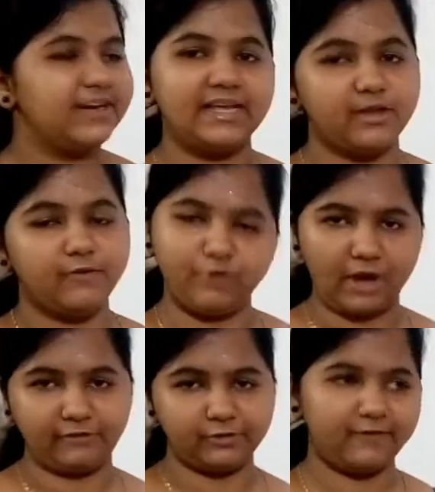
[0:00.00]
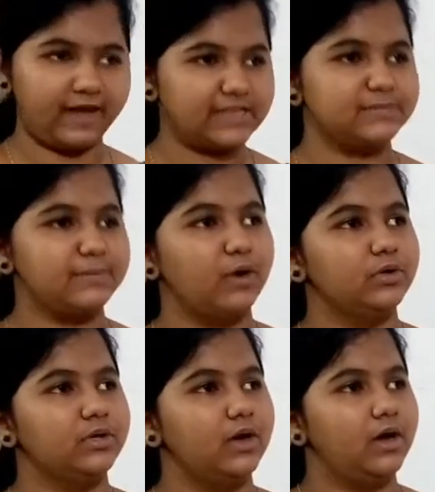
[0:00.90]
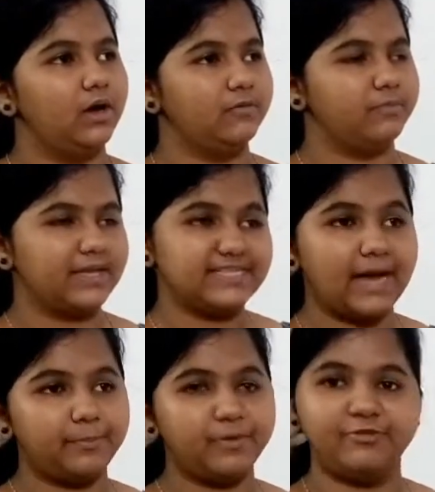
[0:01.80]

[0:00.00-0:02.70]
If you have to find about example